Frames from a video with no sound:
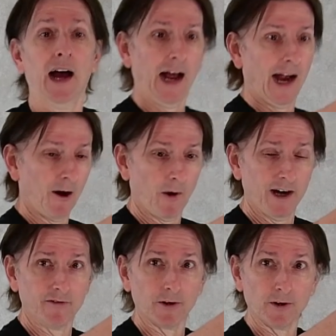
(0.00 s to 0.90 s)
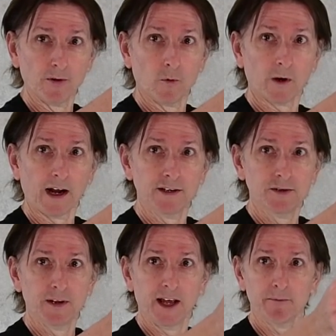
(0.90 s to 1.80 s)
However, when I do
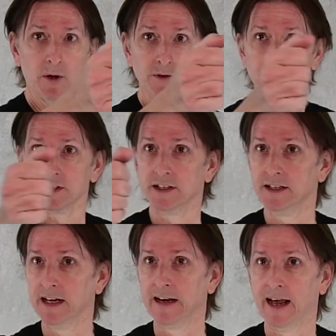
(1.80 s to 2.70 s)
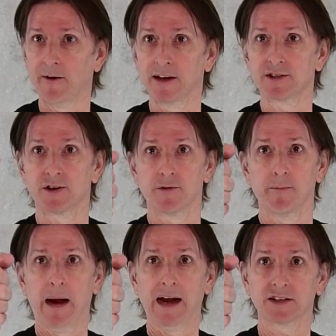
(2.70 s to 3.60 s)
that motion and now I turn
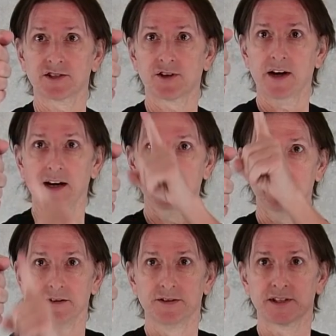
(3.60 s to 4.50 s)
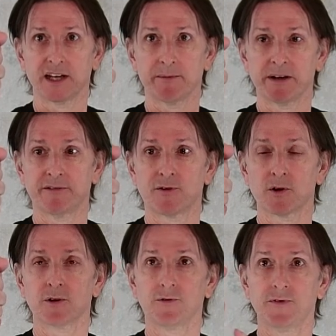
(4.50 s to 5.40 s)
back straight, you see I'm in a
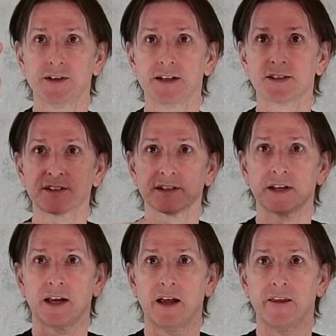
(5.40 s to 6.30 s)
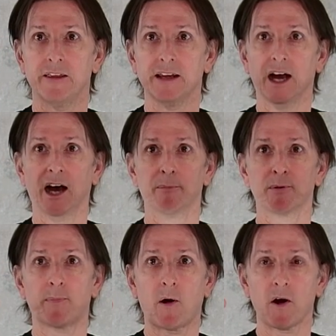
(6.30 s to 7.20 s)
vertical fist. The upper
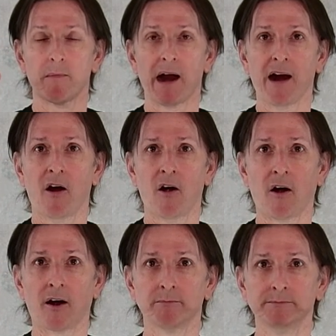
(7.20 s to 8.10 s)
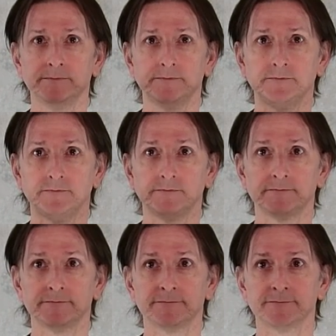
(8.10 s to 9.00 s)
part of my arm
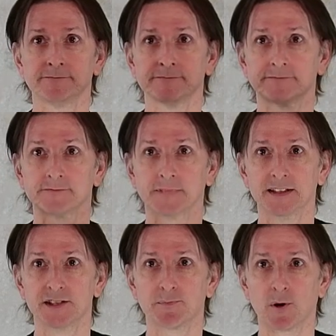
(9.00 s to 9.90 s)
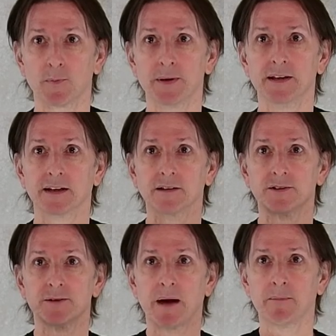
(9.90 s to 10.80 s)
is perpendicular
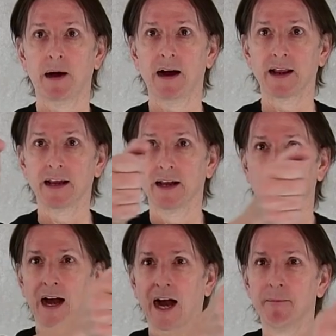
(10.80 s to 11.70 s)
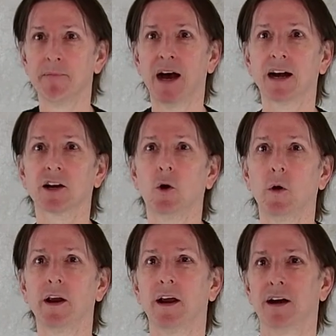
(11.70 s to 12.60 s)
to my body. I'm not
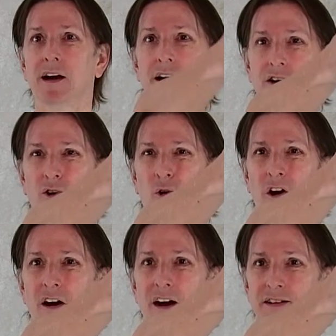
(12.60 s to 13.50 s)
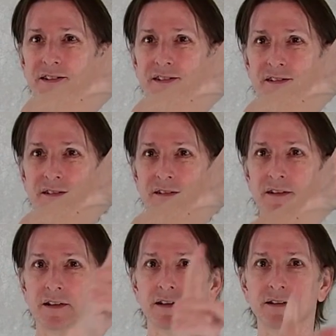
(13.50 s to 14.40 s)
going across
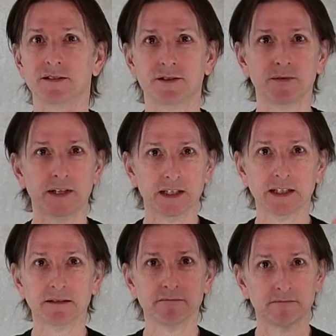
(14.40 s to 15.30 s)
to get